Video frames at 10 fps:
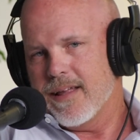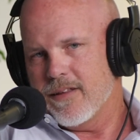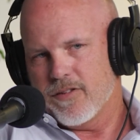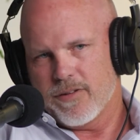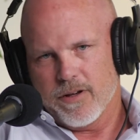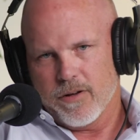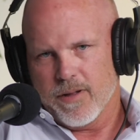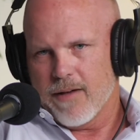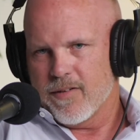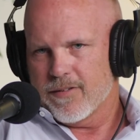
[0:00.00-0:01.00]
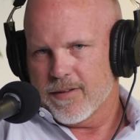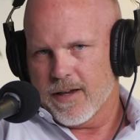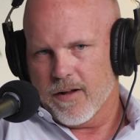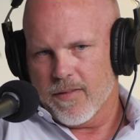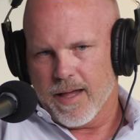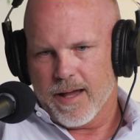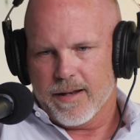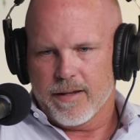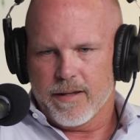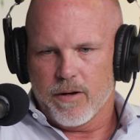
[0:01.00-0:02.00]
still, having said all
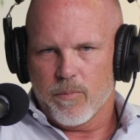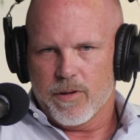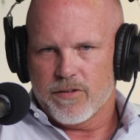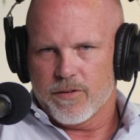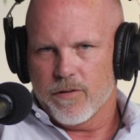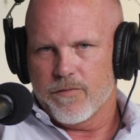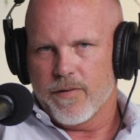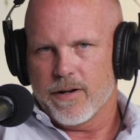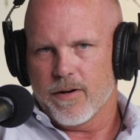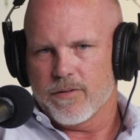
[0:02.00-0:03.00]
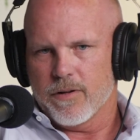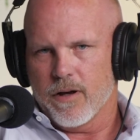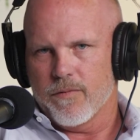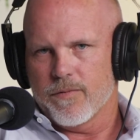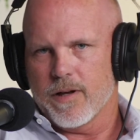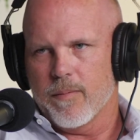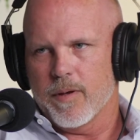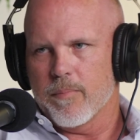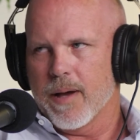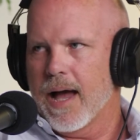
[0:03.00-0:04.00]
that, we still find ourselves
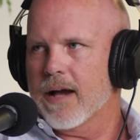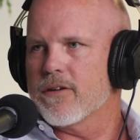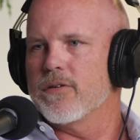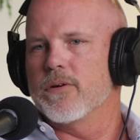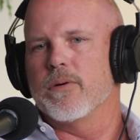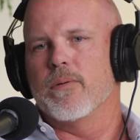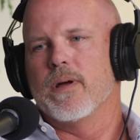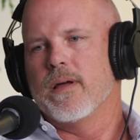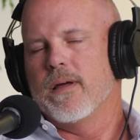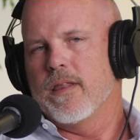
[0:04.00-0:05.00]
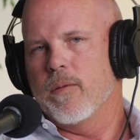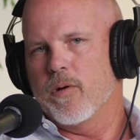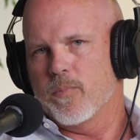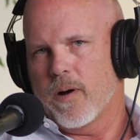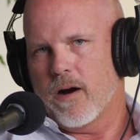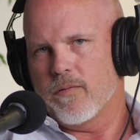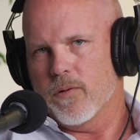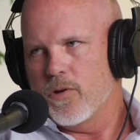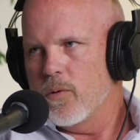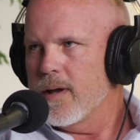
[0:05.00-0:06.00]
coming back to the most
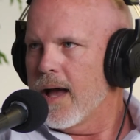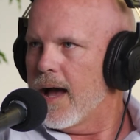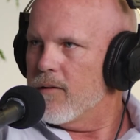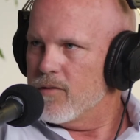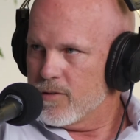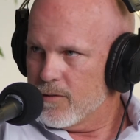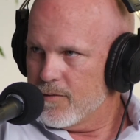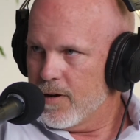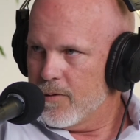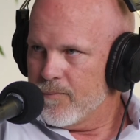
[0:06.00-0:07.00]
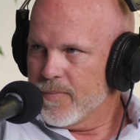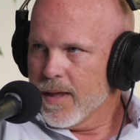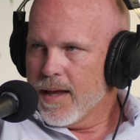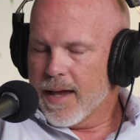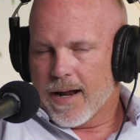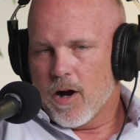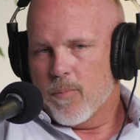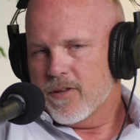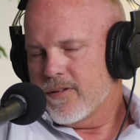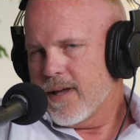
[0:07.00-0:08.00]
powerful tool we have is the phone. And I
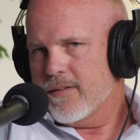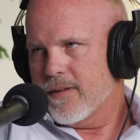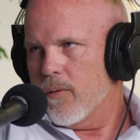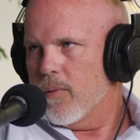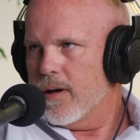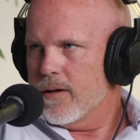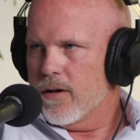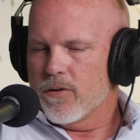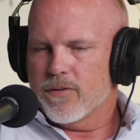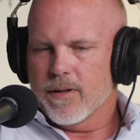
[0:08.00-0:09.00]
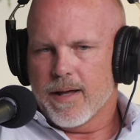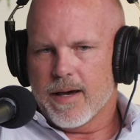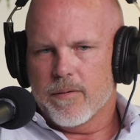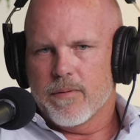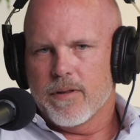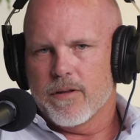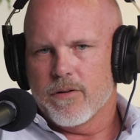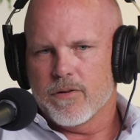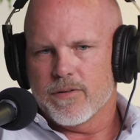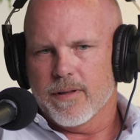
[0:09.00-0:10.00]
hope it stays that way. There's a lot
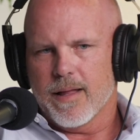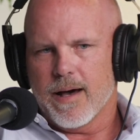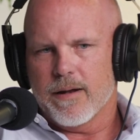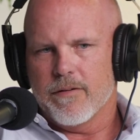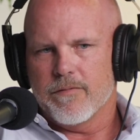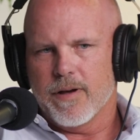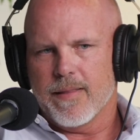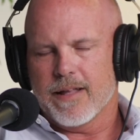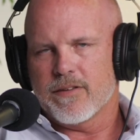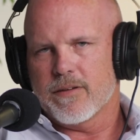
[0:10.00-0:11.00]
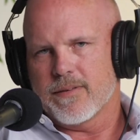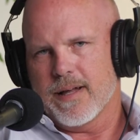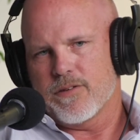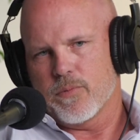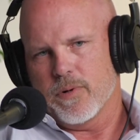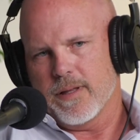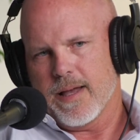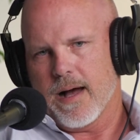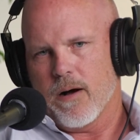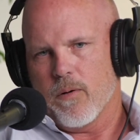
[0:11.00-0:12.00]
of, and that's because that's really
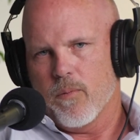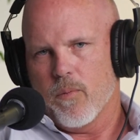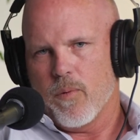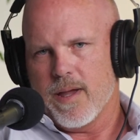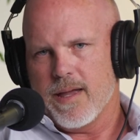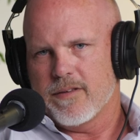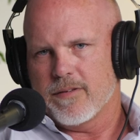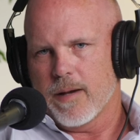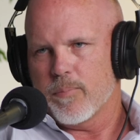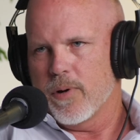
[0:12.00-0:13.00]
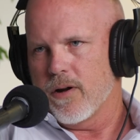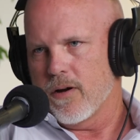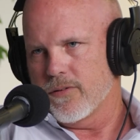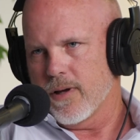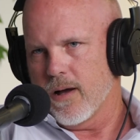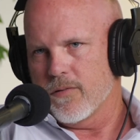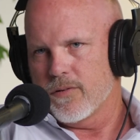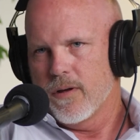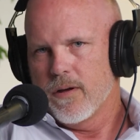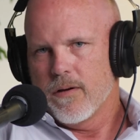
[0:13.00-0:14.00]
how we separate
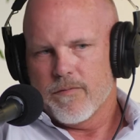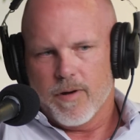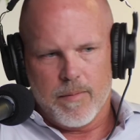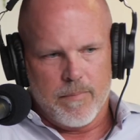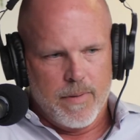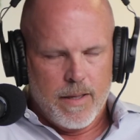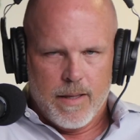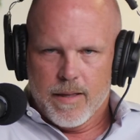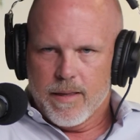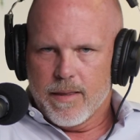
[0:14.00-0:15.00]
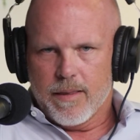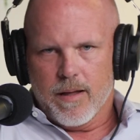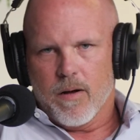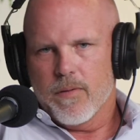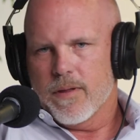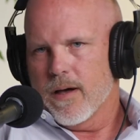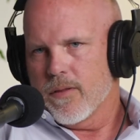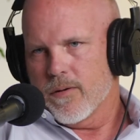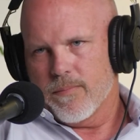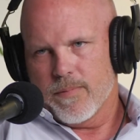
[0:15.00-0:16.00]
ourselves from all the
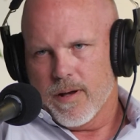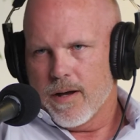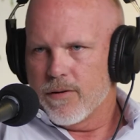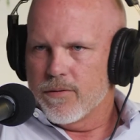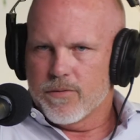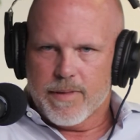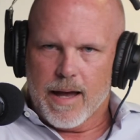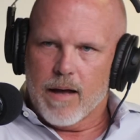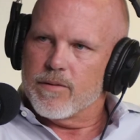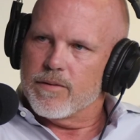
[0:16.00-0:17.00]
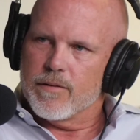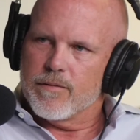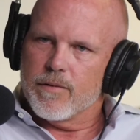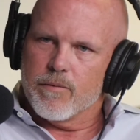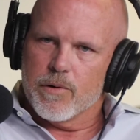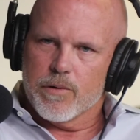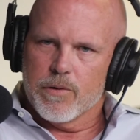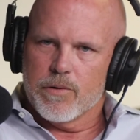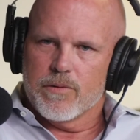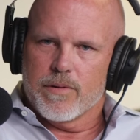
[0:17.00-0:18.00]
other hundreds or thousands of
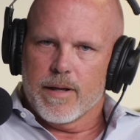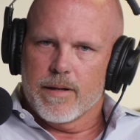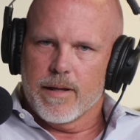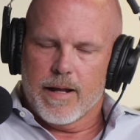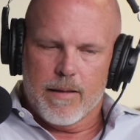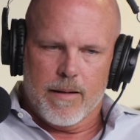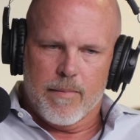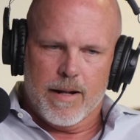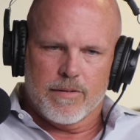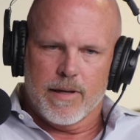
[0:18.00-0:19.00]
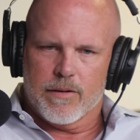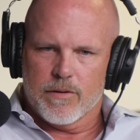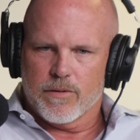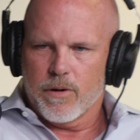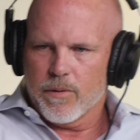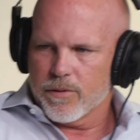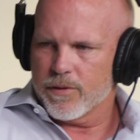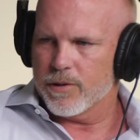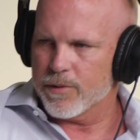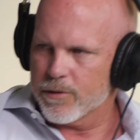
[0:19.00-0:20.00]
recruiters I'm not saying there's no other
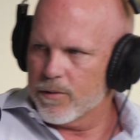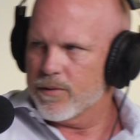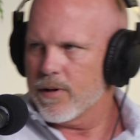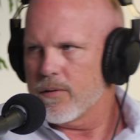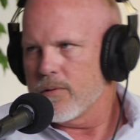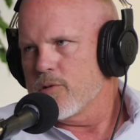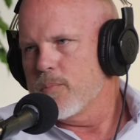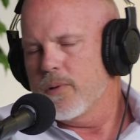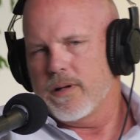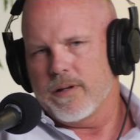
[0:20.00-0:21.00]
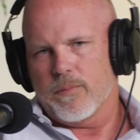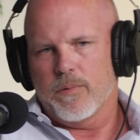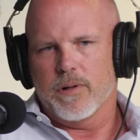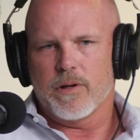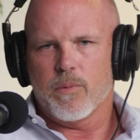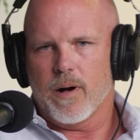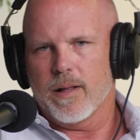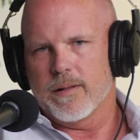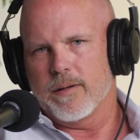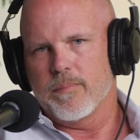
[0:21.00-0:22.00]
good recruiters out there. There's plenty of really
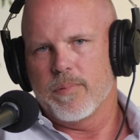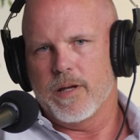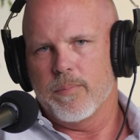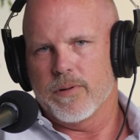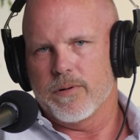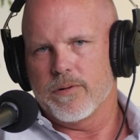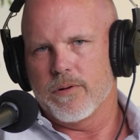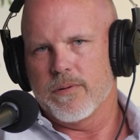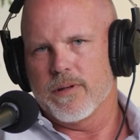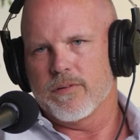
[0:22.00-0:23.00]
quality people that are doing